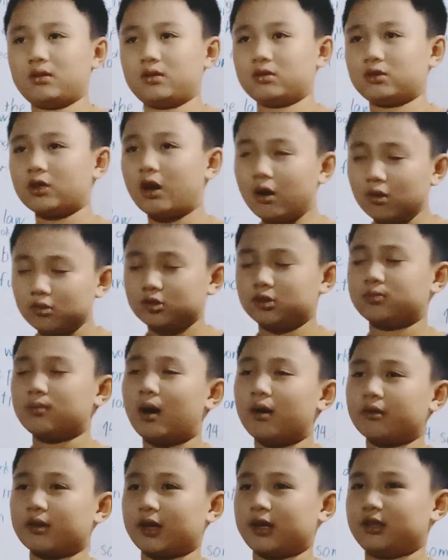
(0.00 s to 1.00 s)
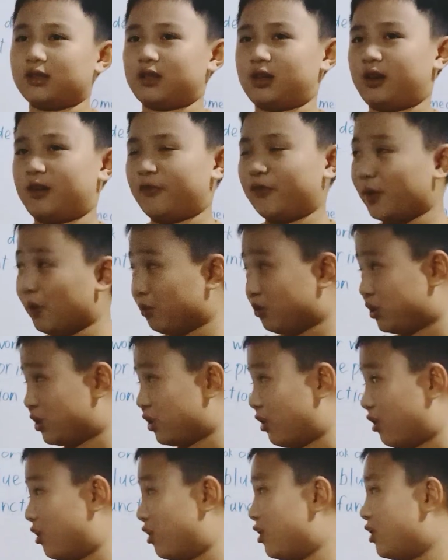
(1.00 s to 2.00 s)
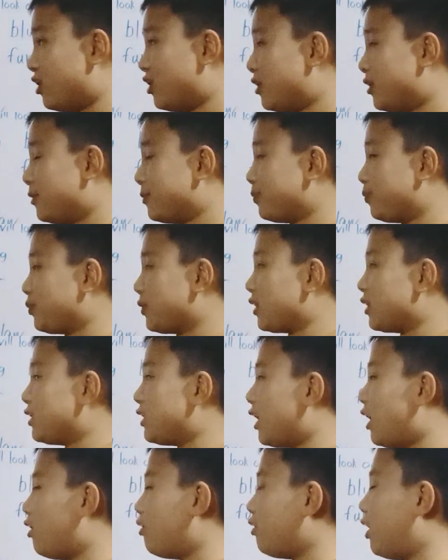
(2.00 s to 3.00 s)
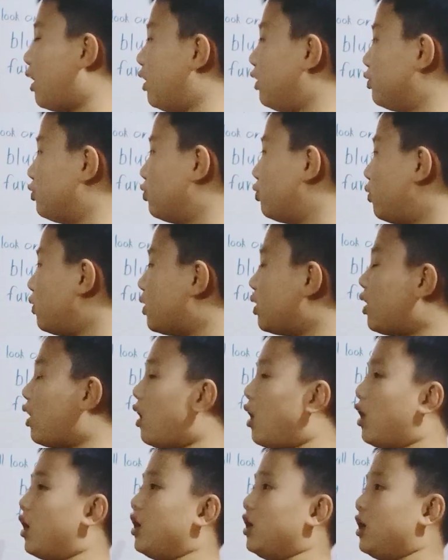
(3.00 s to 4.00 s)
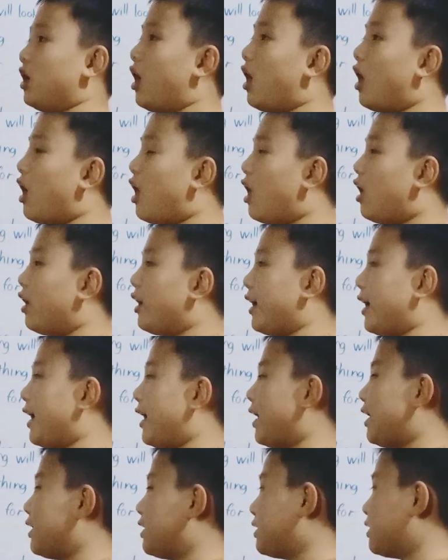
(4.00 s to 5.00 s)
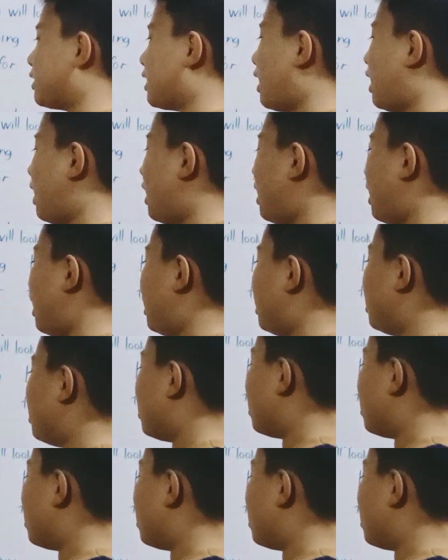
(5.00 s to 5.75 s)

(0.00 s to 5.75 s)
don't smoke in the future. So a rule or law is a